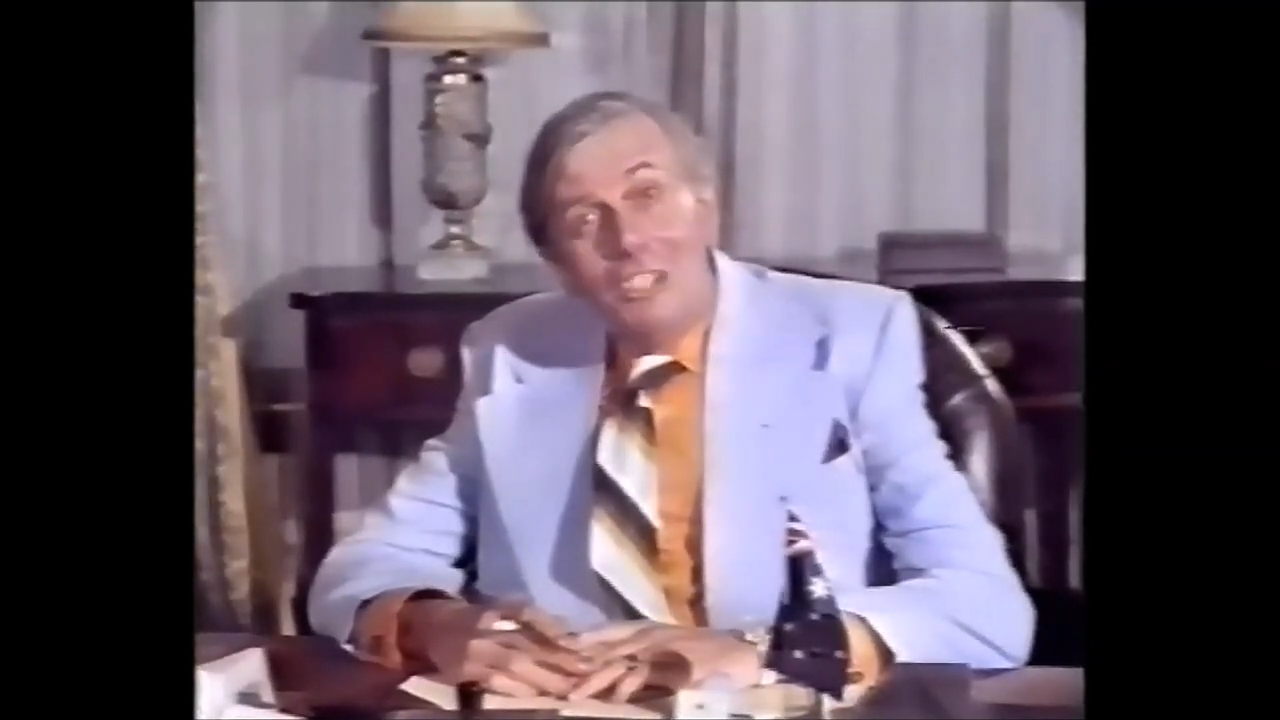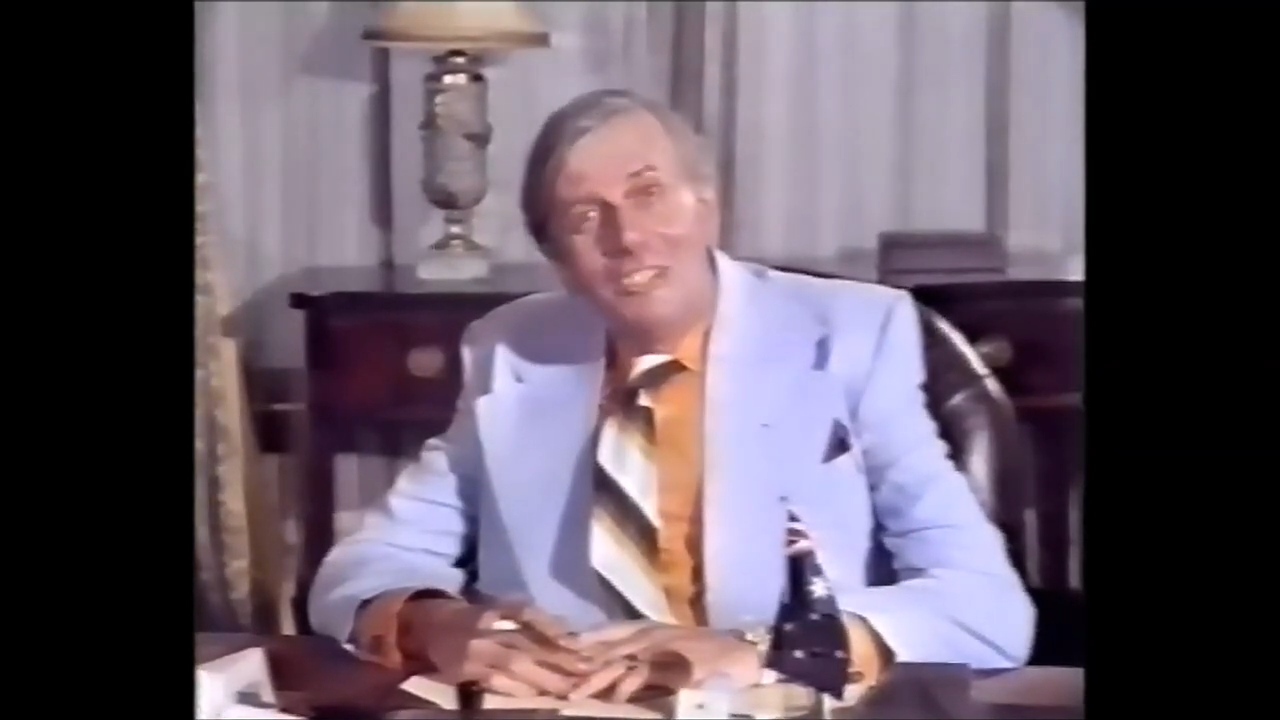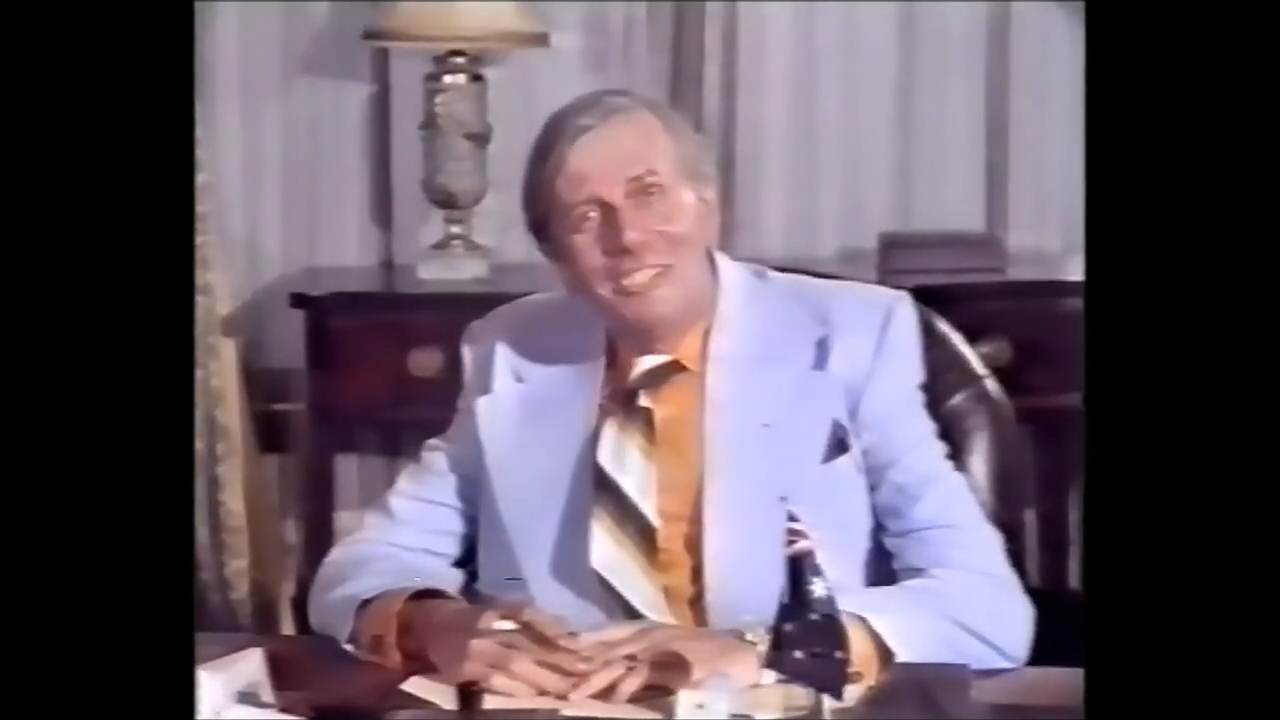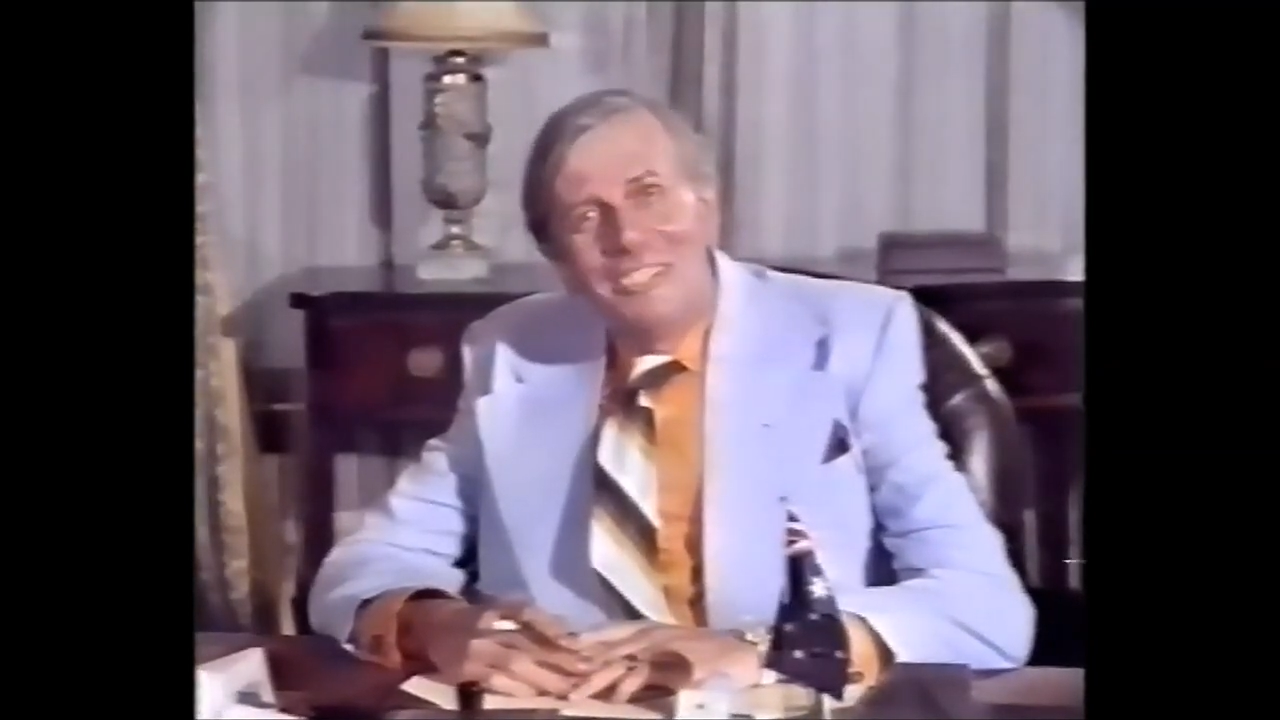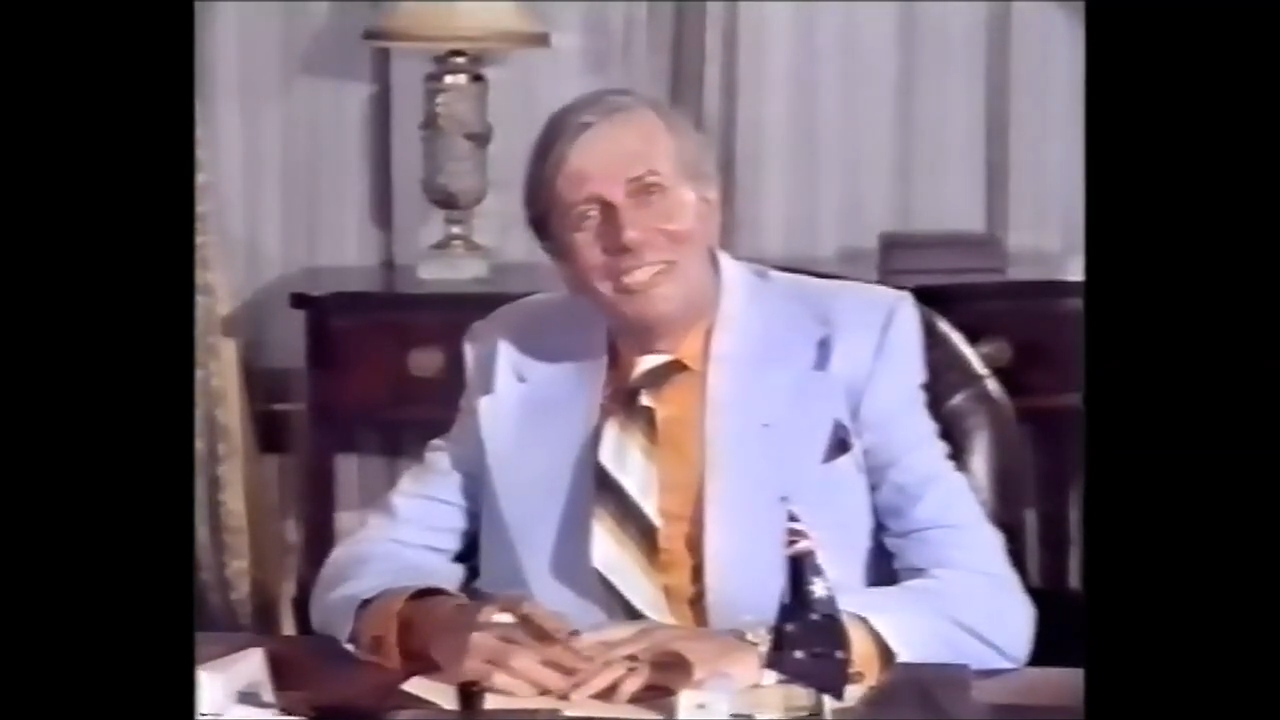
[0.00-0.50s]

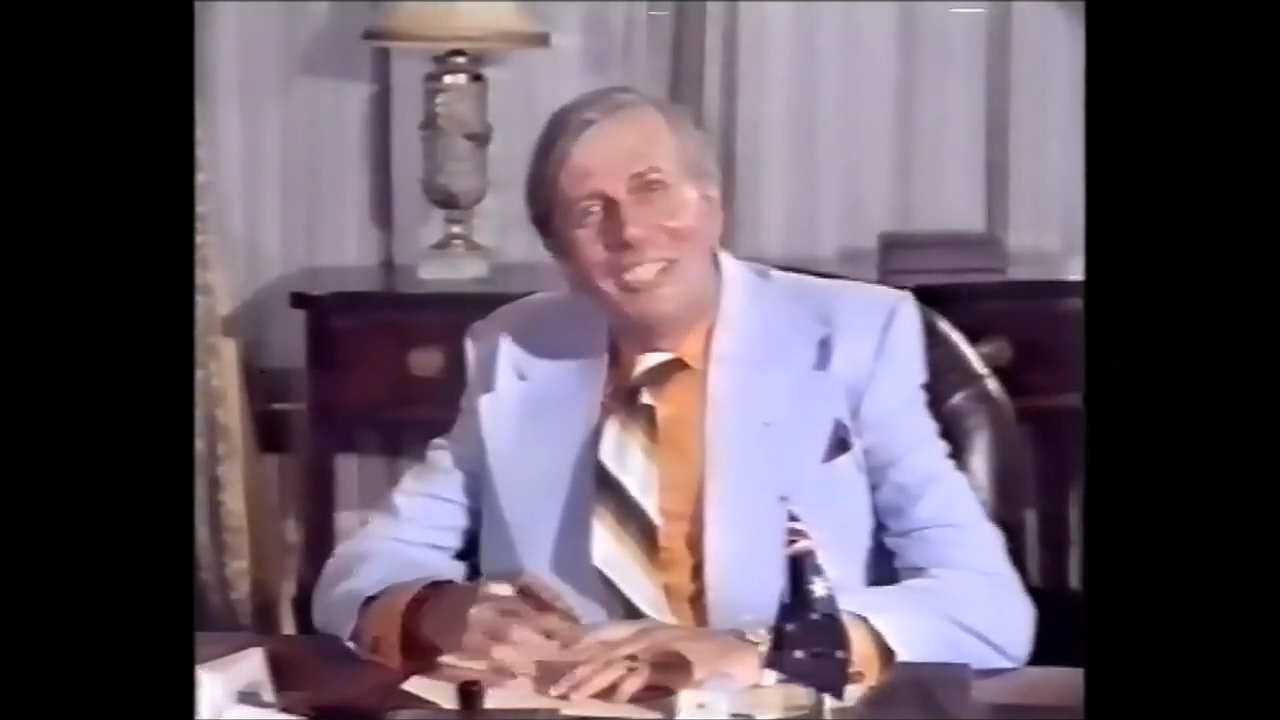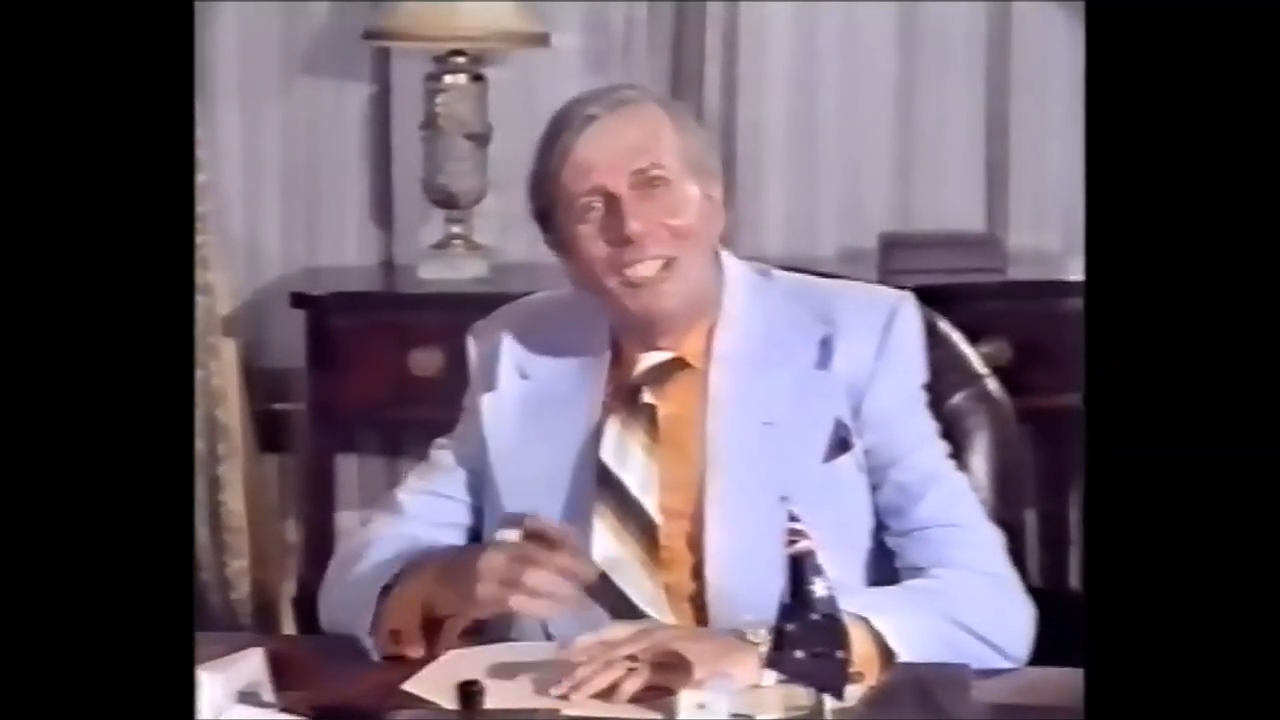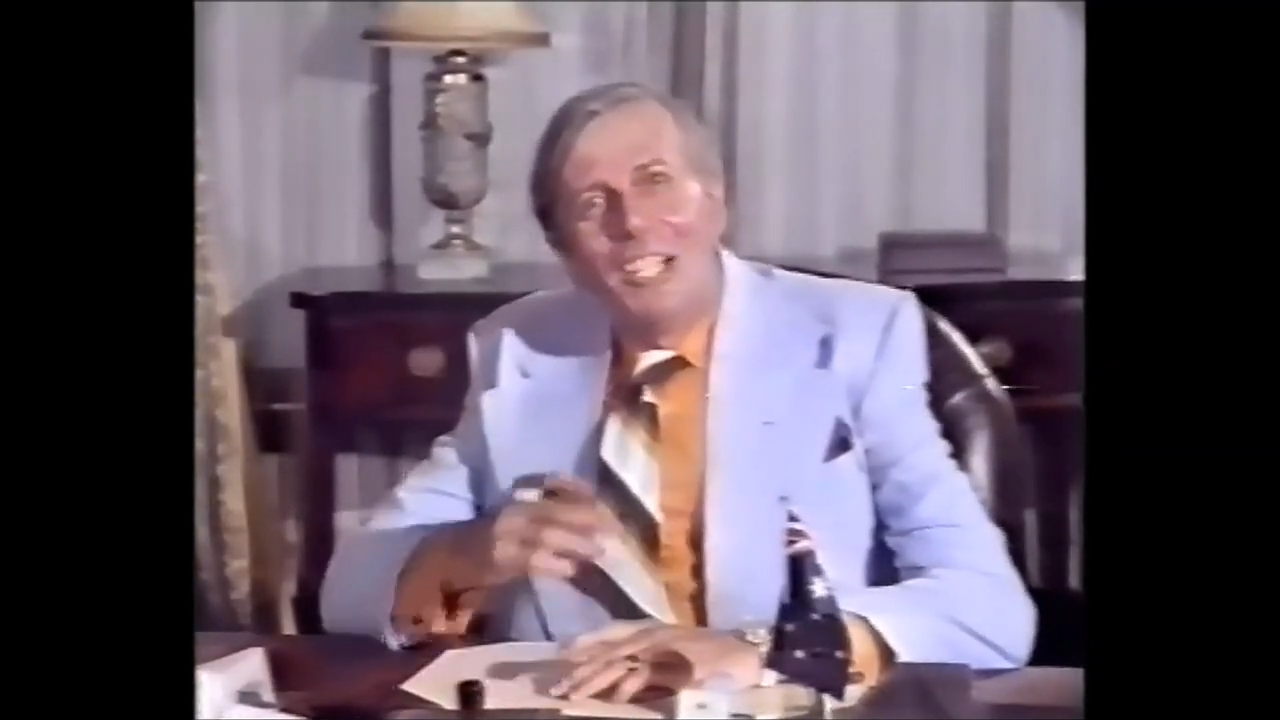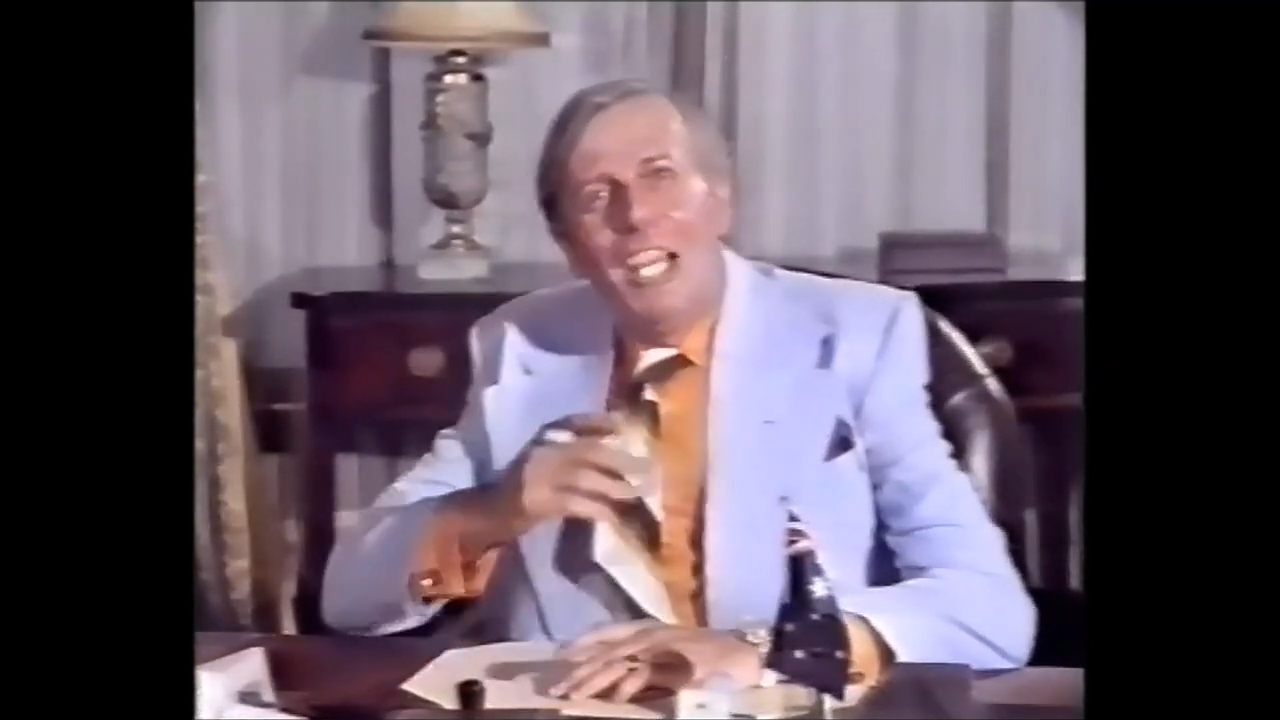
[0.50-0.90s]
is this little